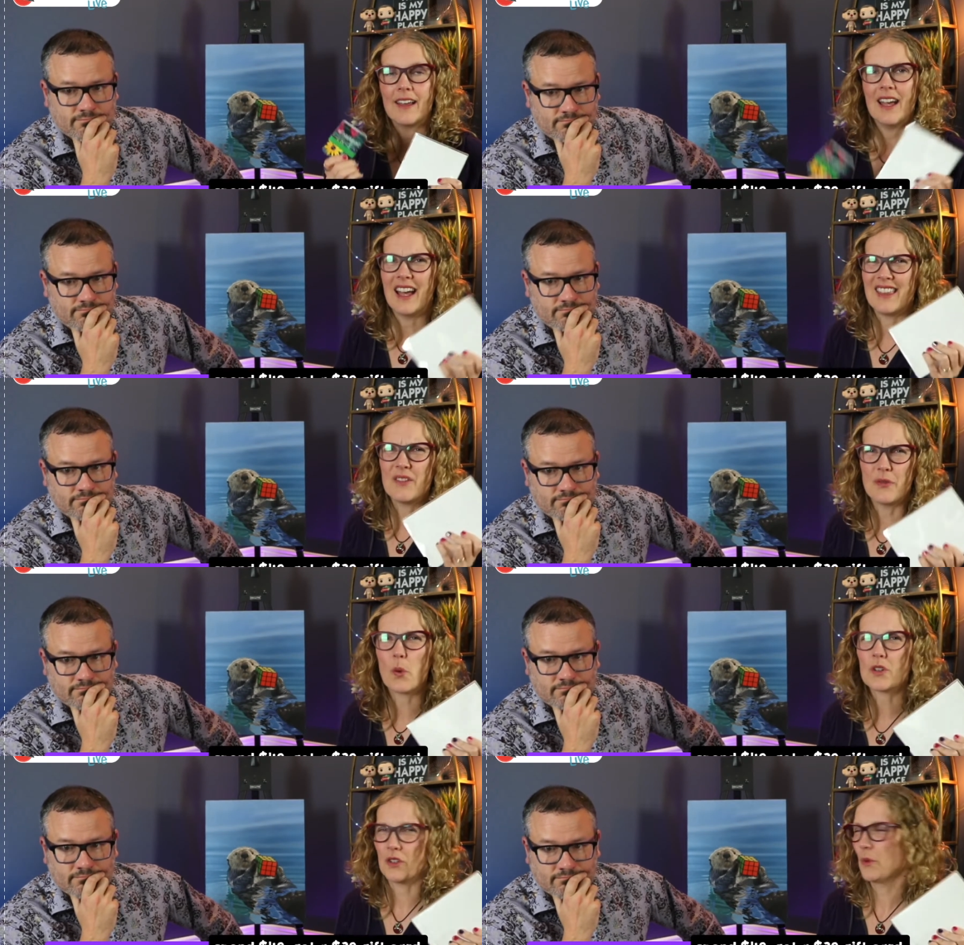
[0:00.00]
Speaker 1: Mm-hmm. I think
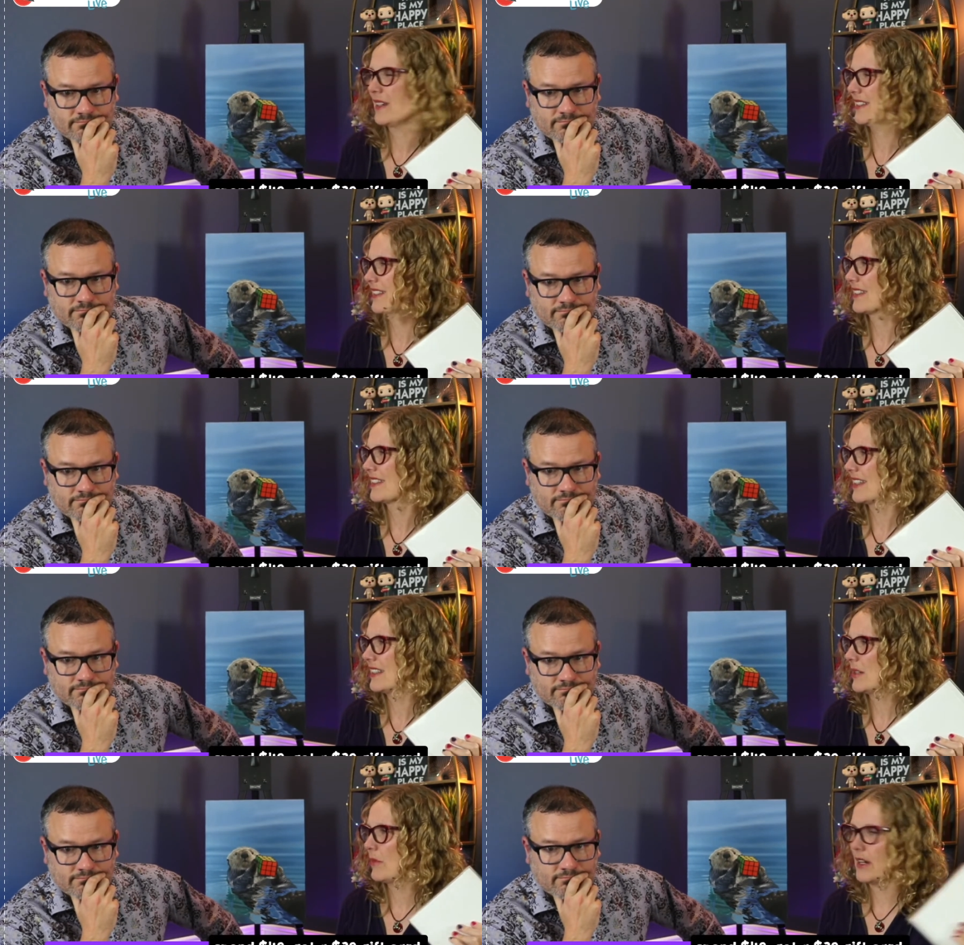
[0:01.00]
four new mm-hmm. ones. Does
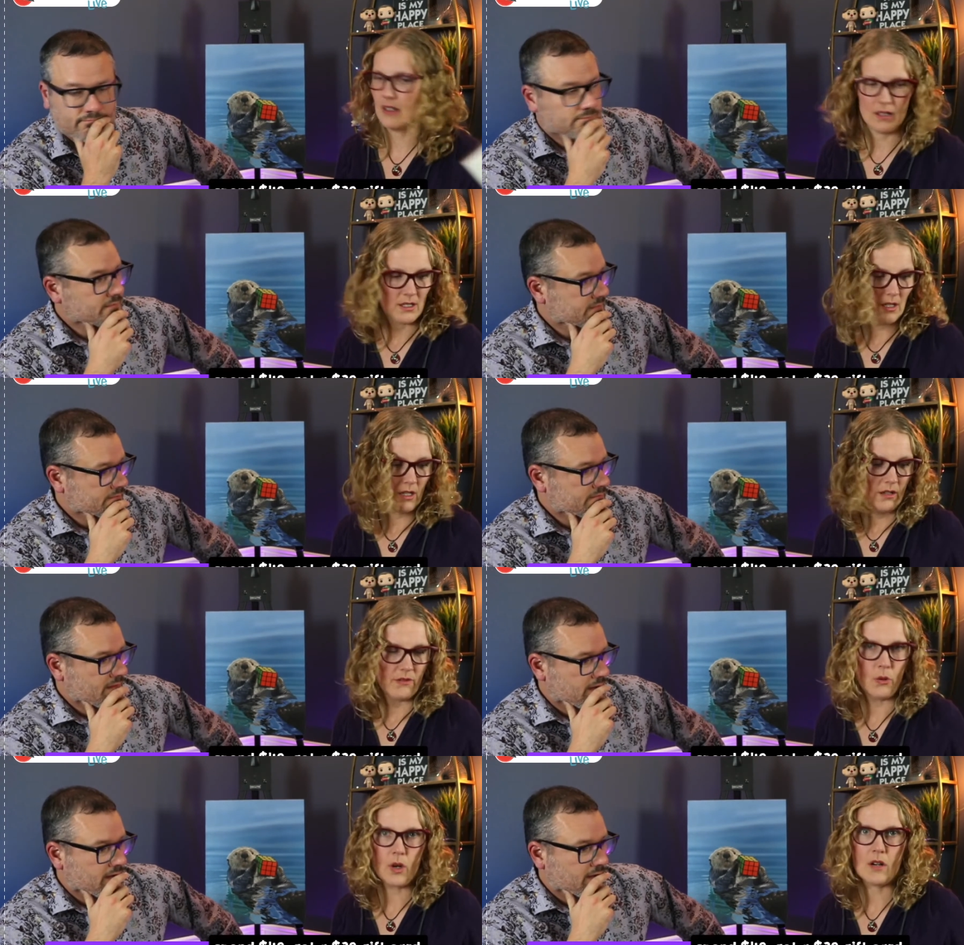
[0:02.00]
that seem mm-hmm. right?
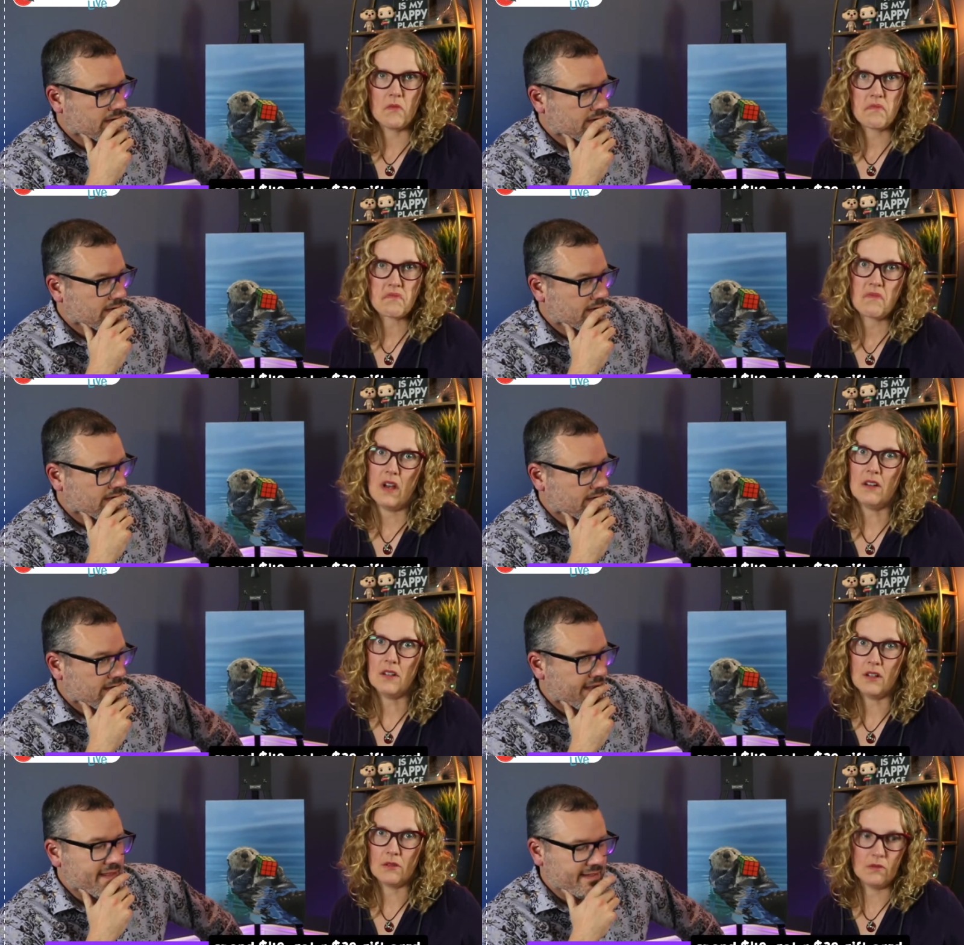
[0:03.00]
Four?
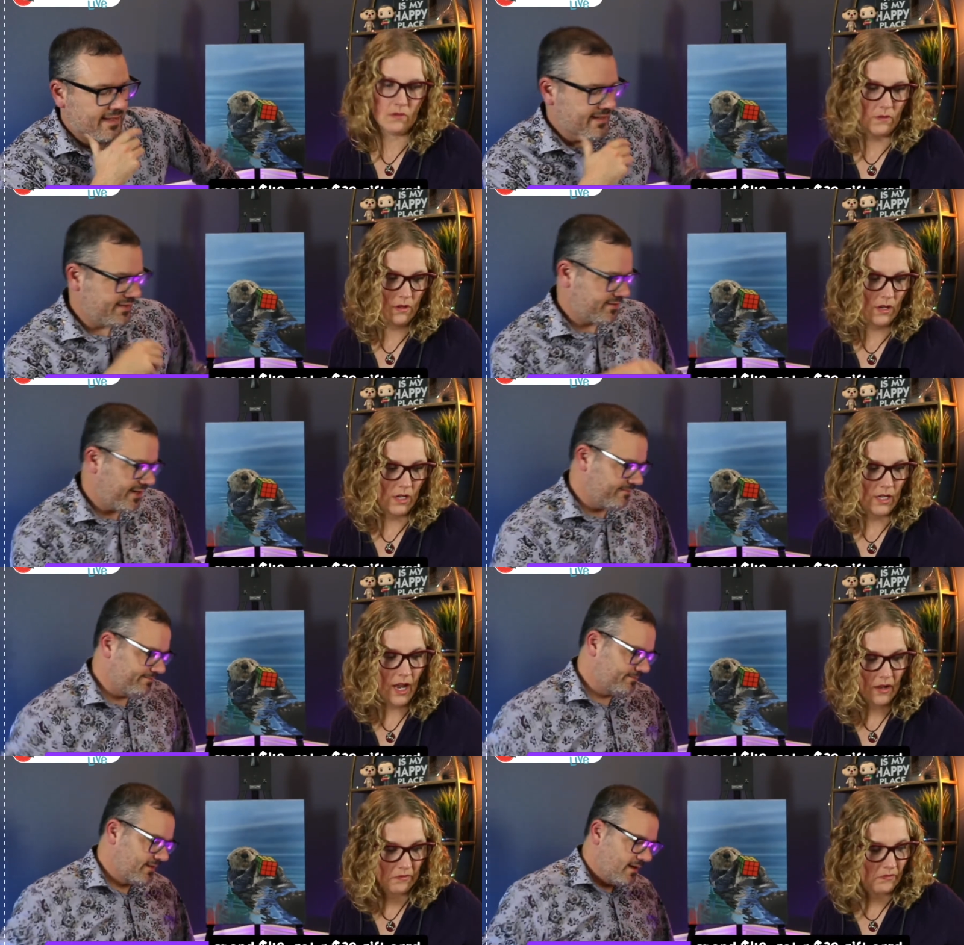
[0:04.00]
Speaker 2: Uh, I think that is right.
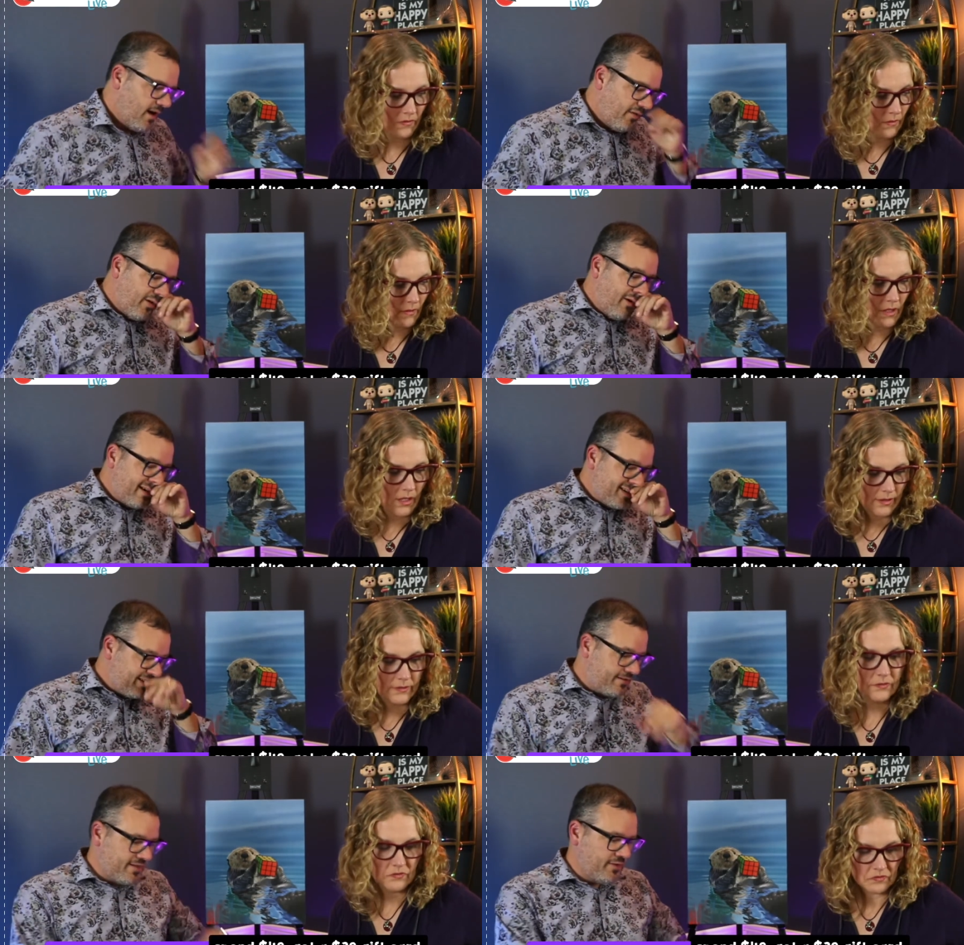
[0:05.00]
Yeah. Of
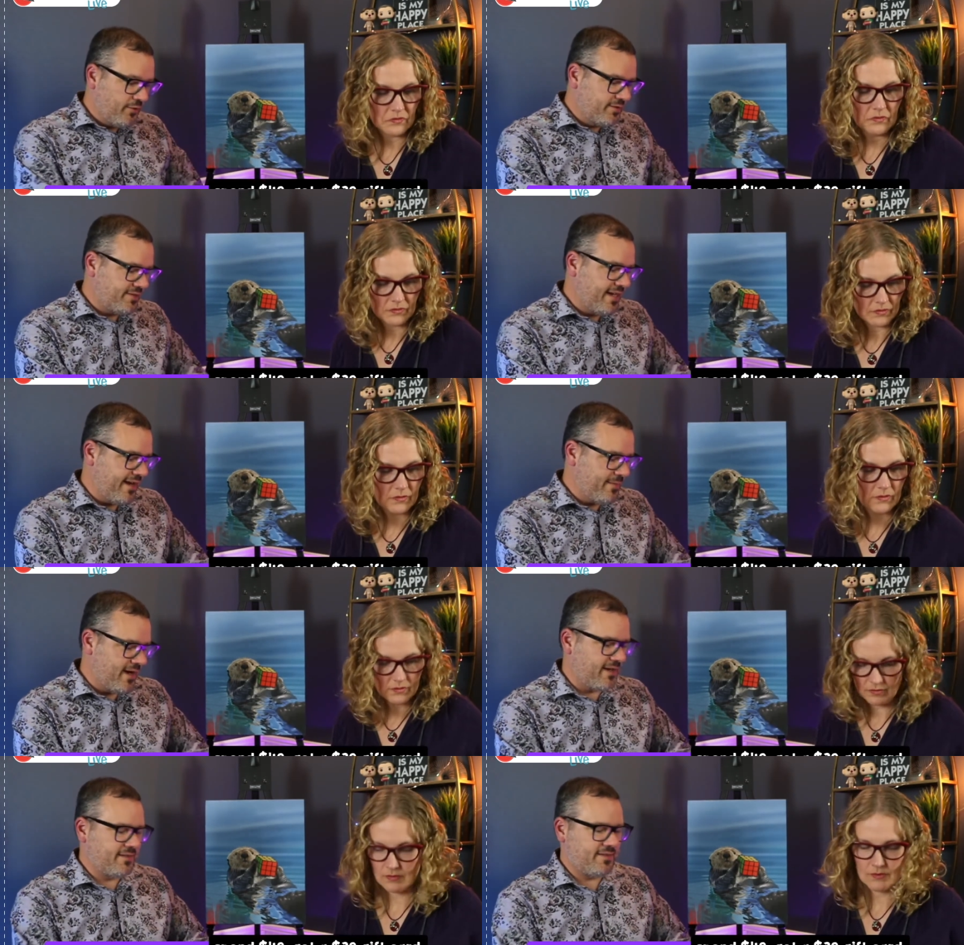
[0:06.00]
course, there's the old
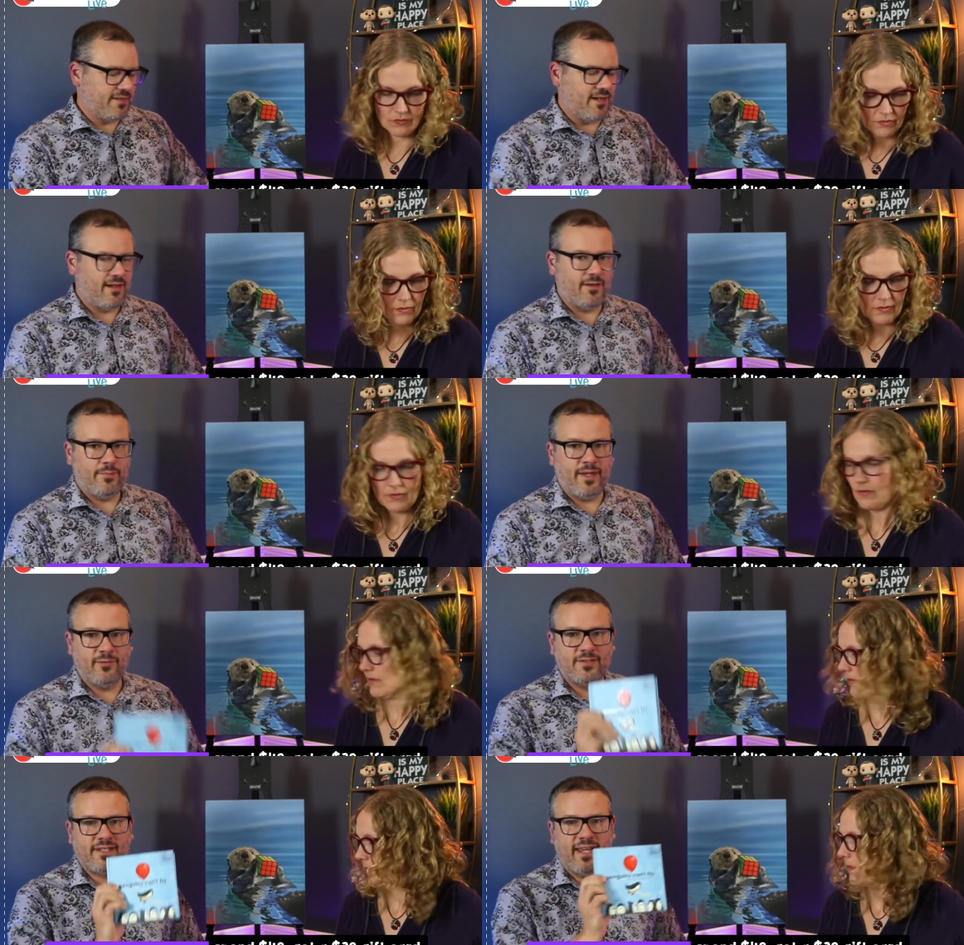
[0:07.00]
standbys. Uh,
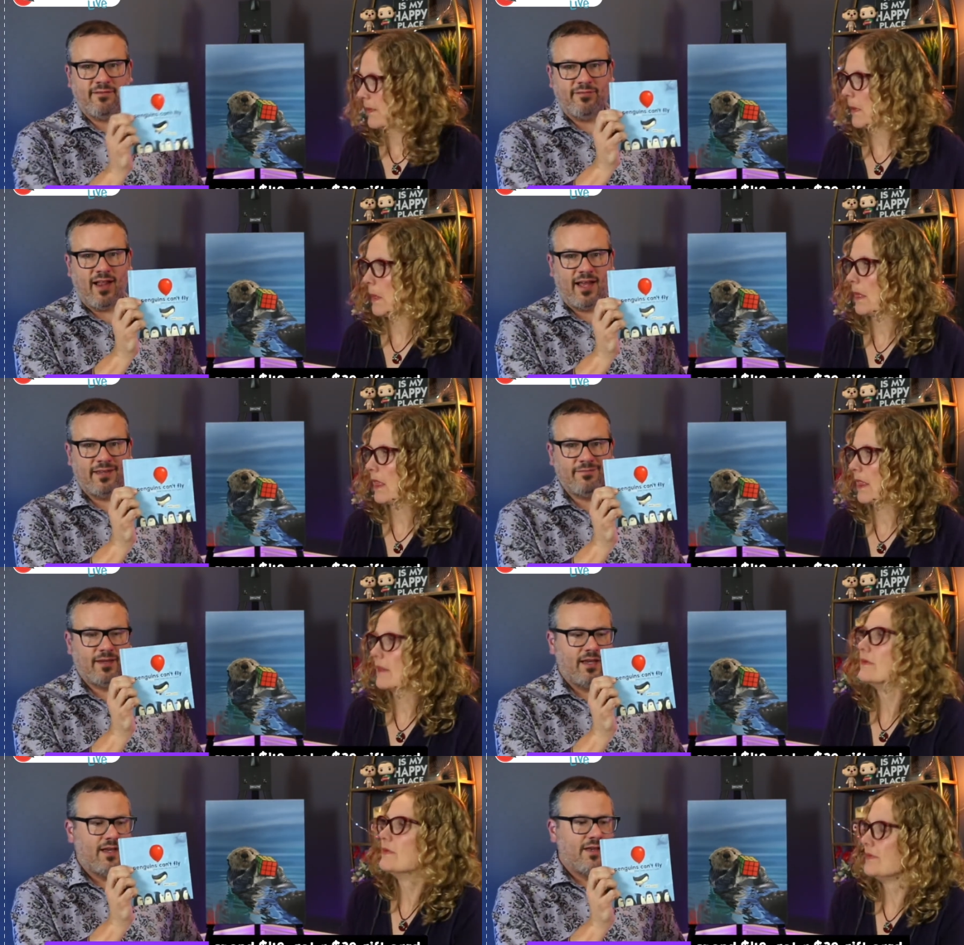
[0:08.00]
penguins can't fly.
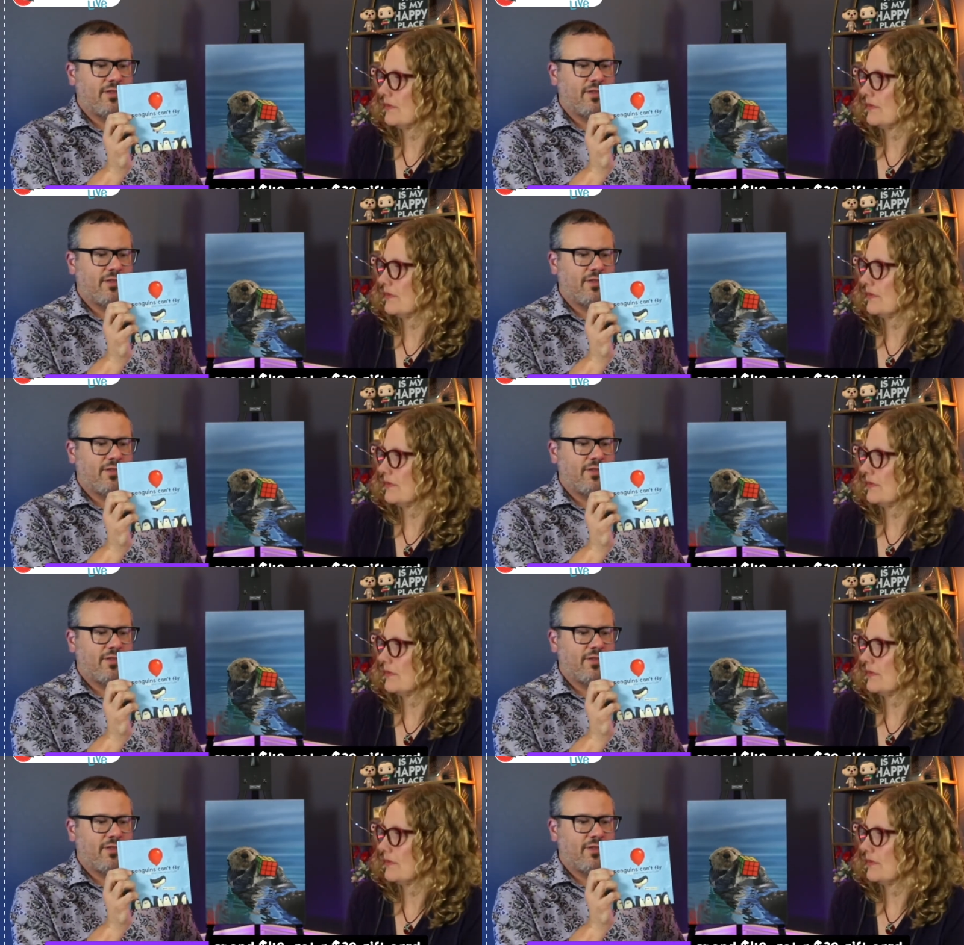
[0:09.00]
Mm-hmm.